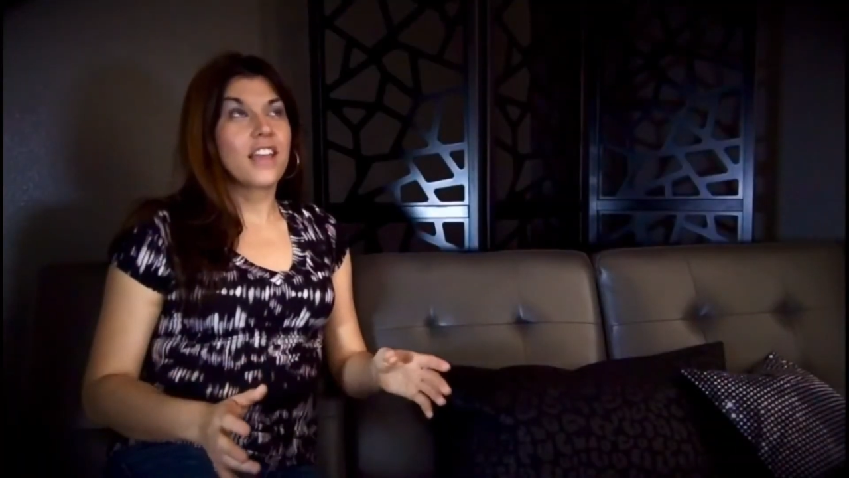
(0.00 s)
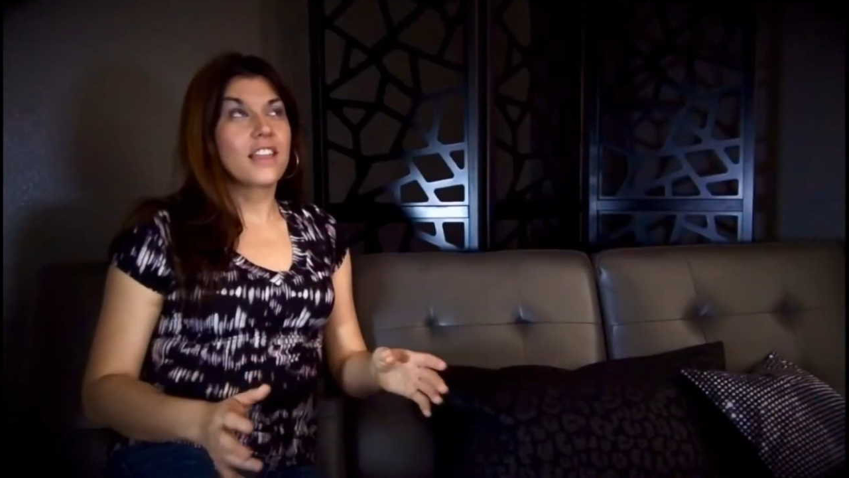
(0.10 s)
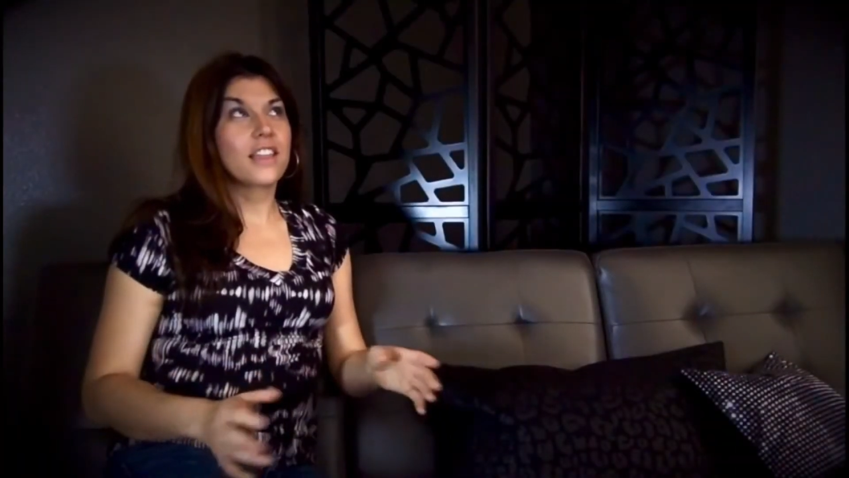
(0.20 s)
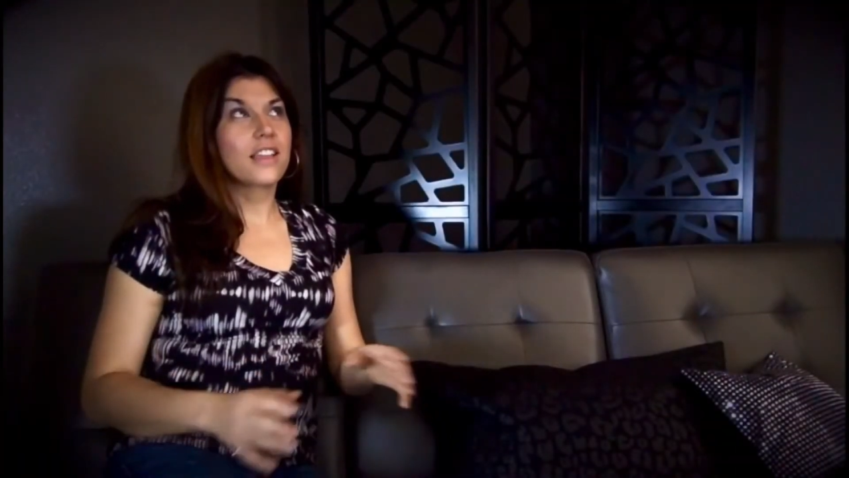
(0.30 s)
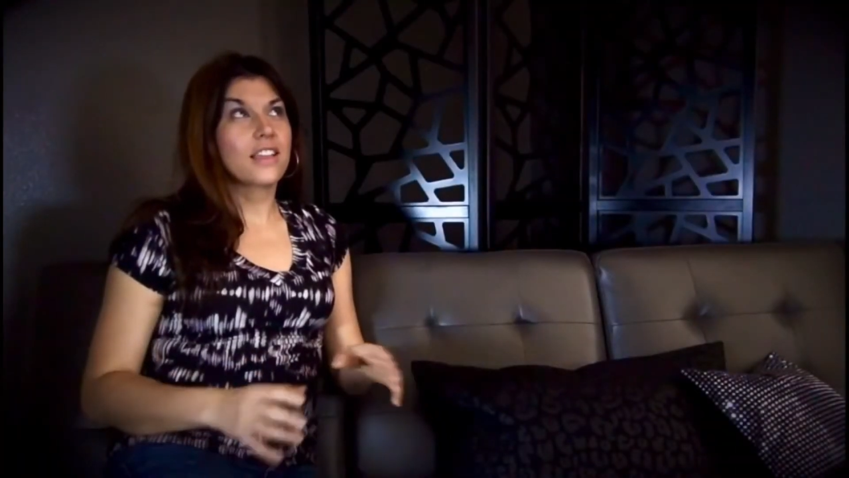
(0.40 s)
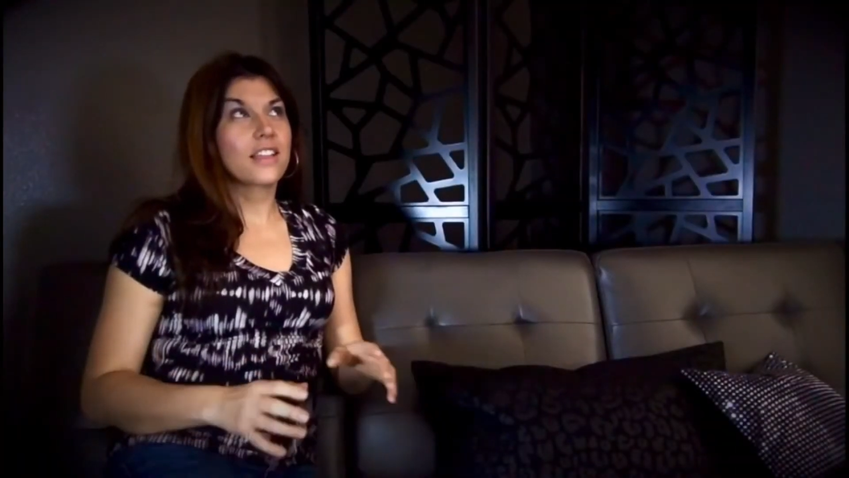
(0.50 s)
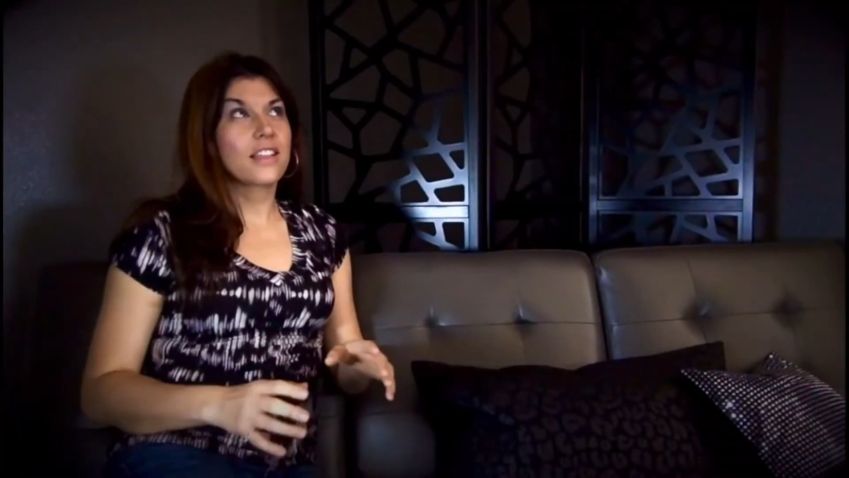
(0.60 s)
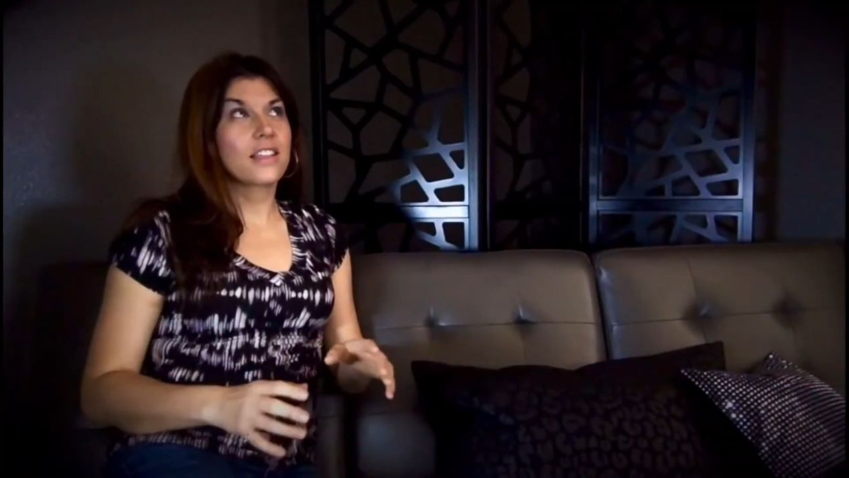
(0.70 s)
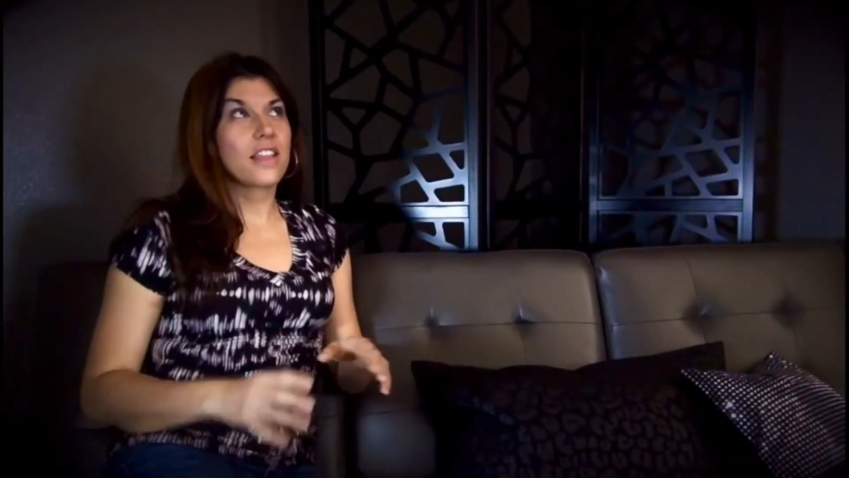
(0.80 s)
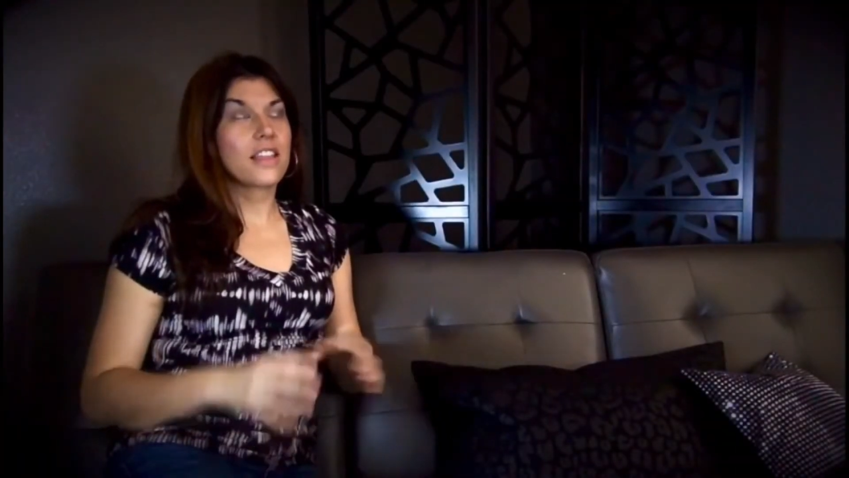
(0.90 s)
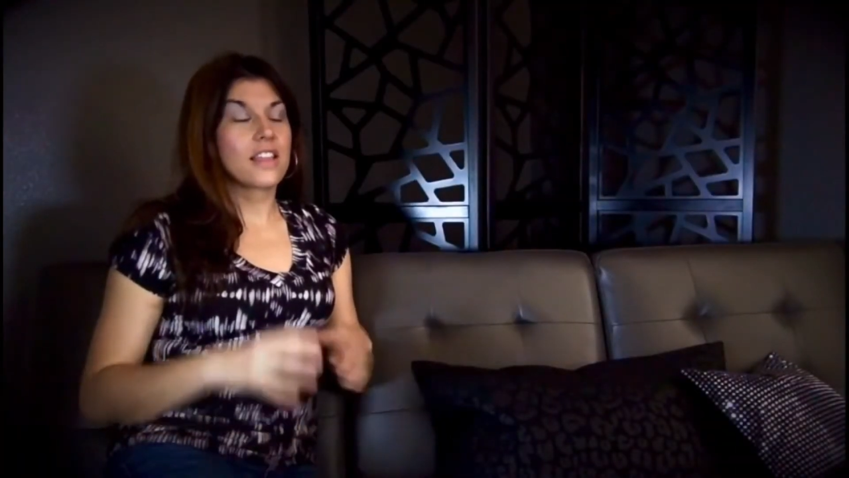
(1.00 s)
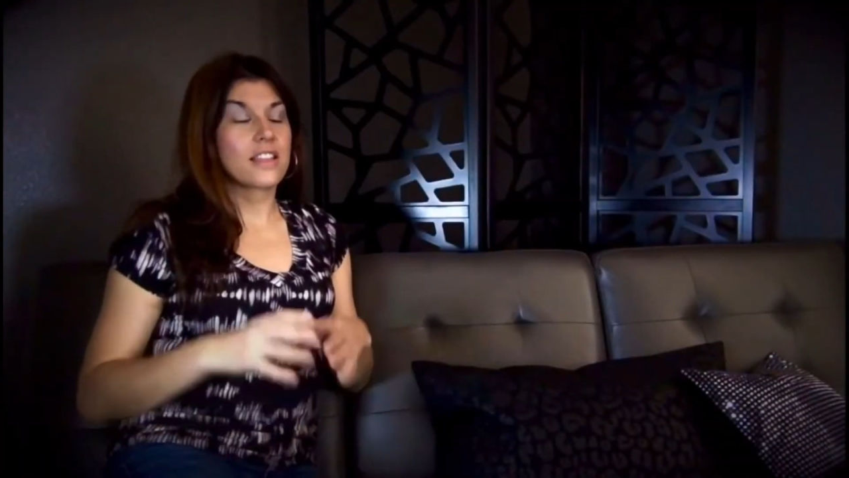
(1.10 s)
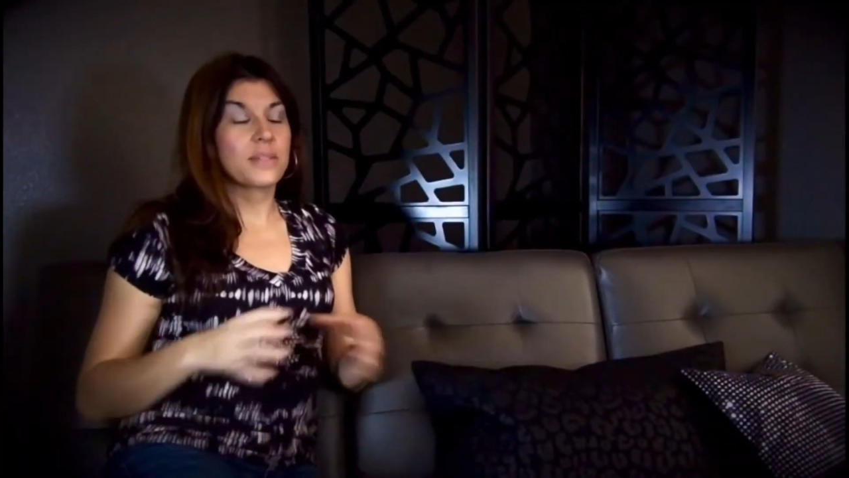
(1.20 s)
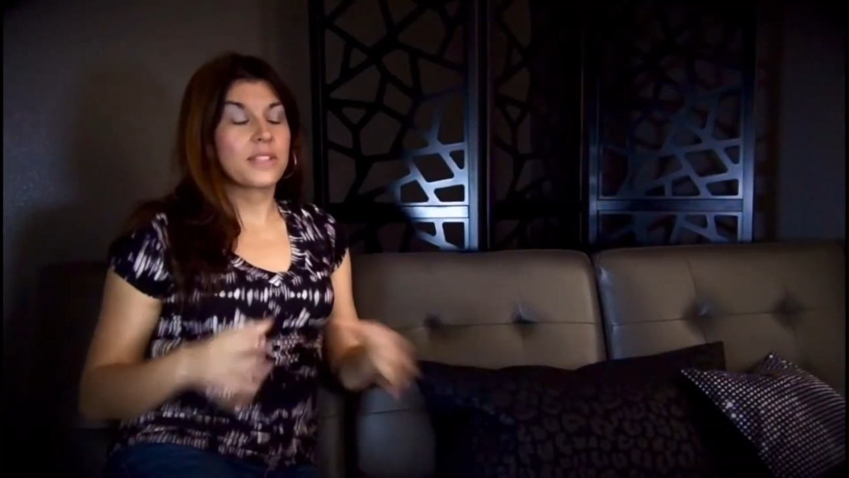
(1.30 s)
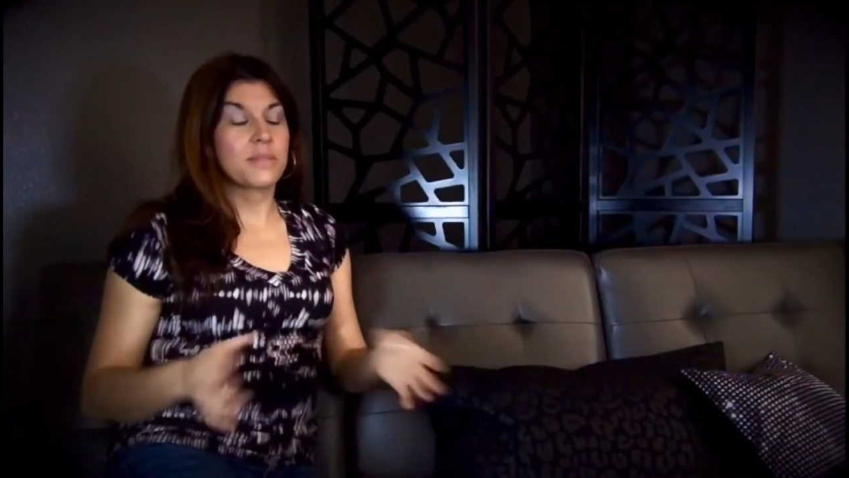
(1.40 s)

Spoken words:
I think the thing that was